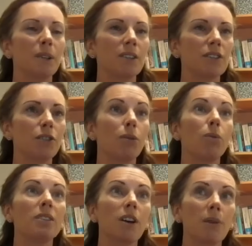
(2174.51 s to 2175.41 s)
because you're
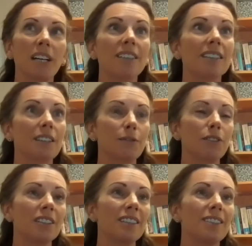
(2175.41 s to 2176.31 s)
always going into
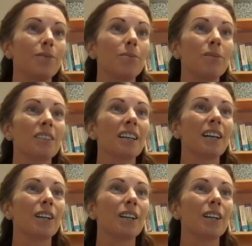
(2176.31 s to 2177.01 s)
different systems,